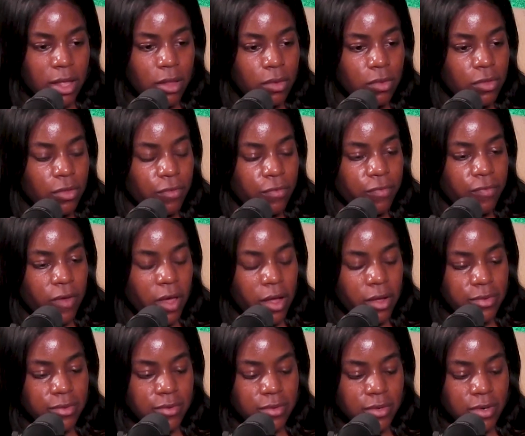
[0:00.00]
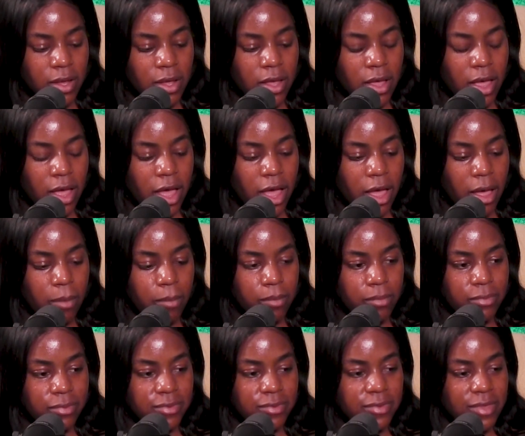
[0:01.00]
killed the first
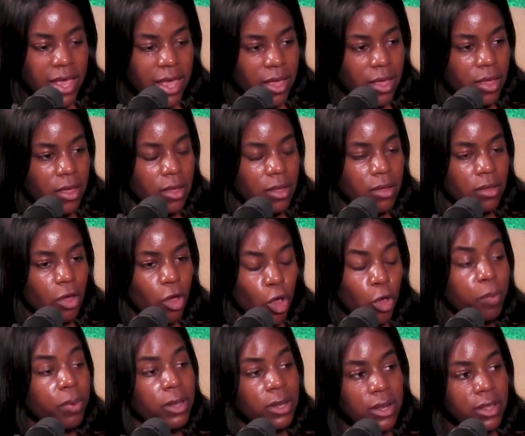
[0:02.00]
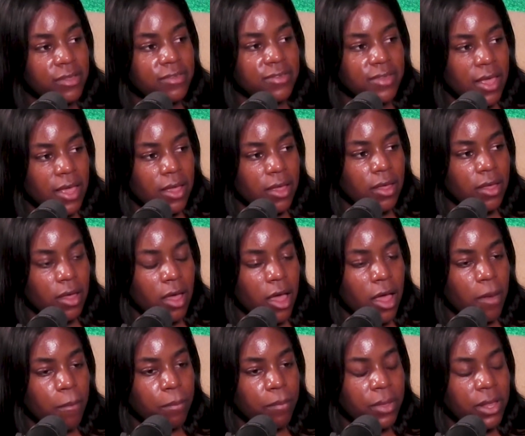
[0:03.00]
sick openly sick
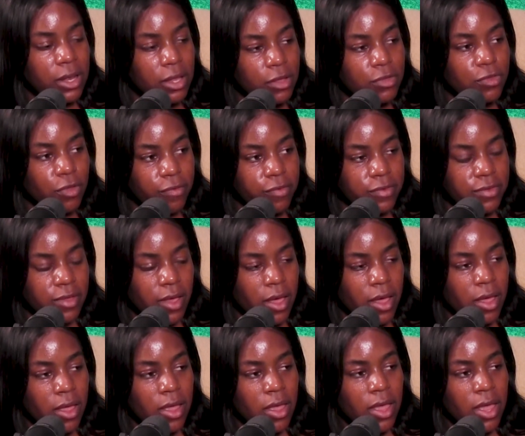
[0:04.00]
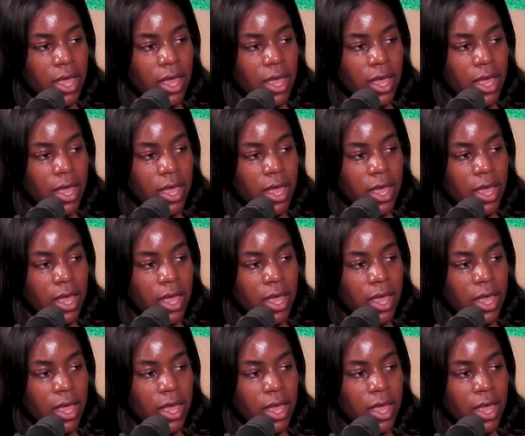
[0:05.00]
police officer